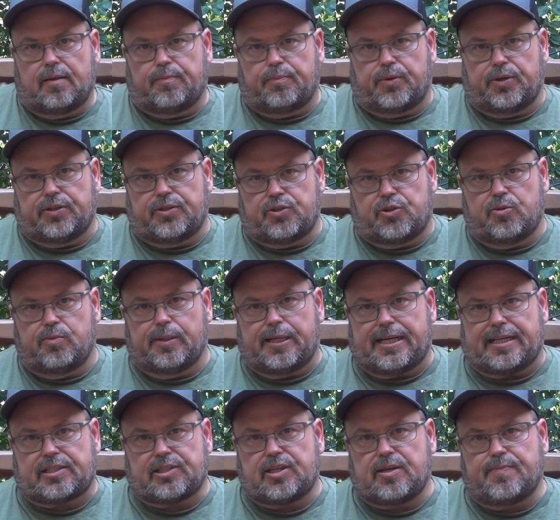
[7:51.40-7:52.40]
Put 2
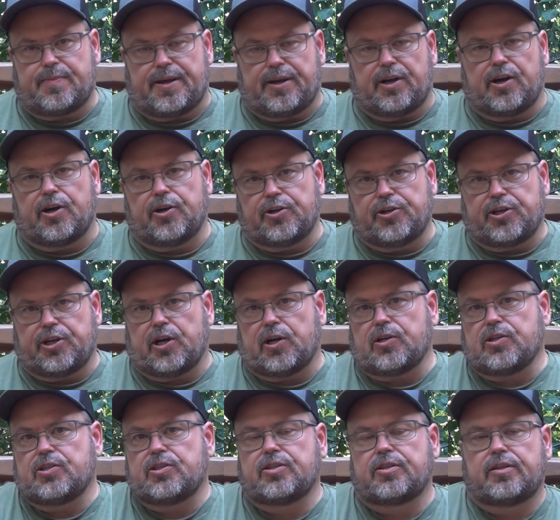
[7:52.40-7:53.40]
blocks up at 100
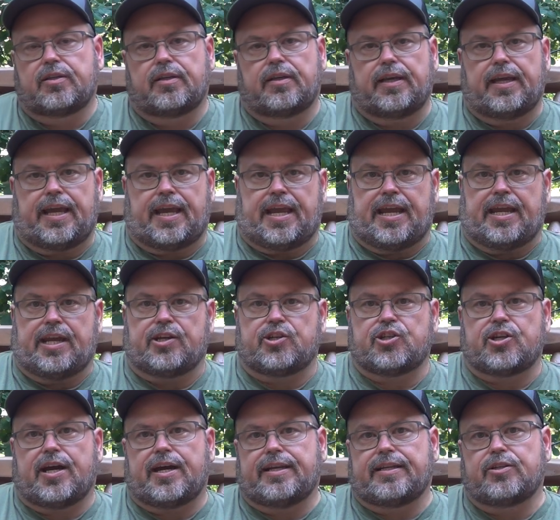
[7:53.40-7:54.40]
yards and
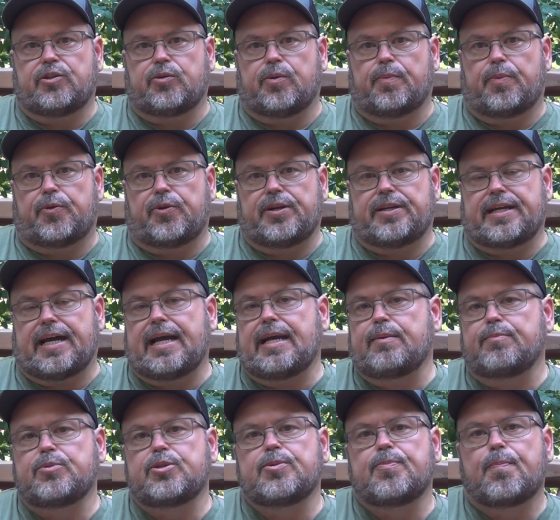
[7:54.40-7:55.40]
shot into them 3
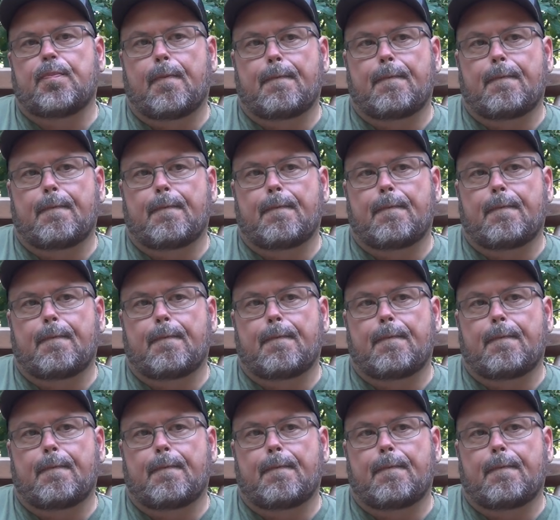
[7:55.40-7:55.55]
times.